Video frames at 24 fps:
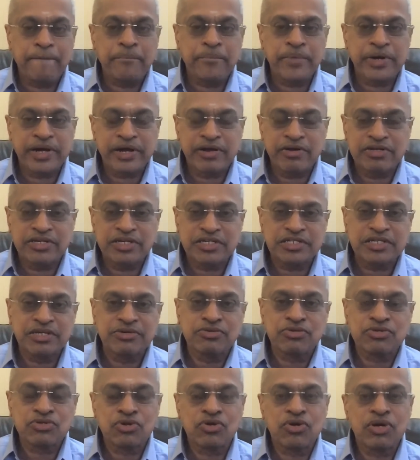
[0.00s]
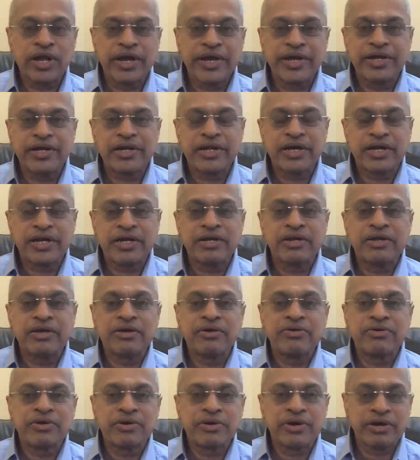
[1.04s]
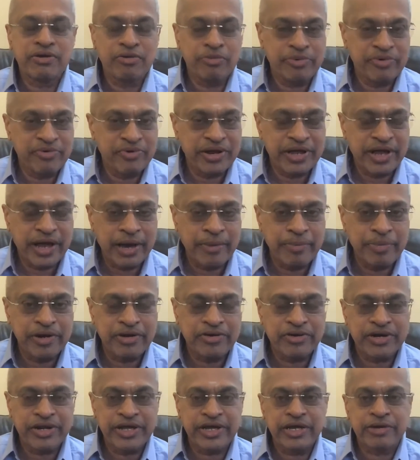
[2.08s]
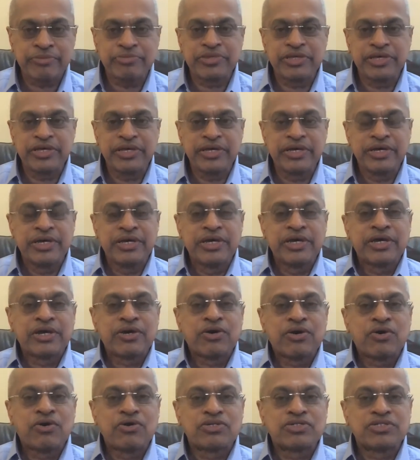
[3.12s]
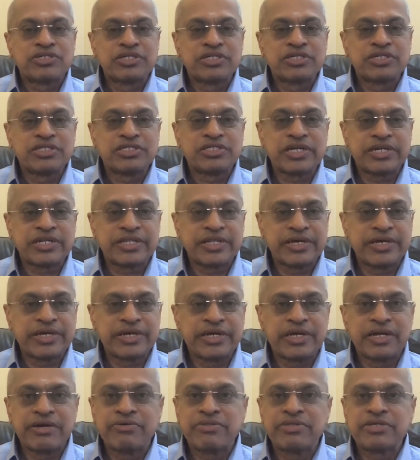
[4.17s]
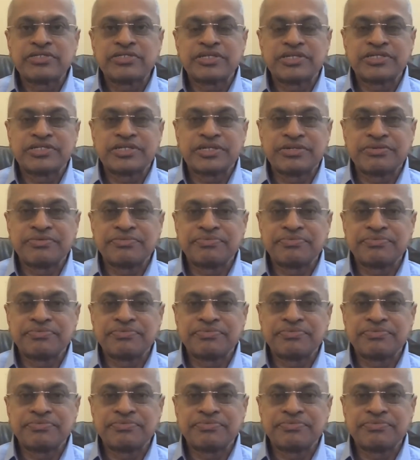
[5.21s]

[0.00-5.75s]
but I'll just throw light, and I'll be very happy to take up the questions at the end of the session.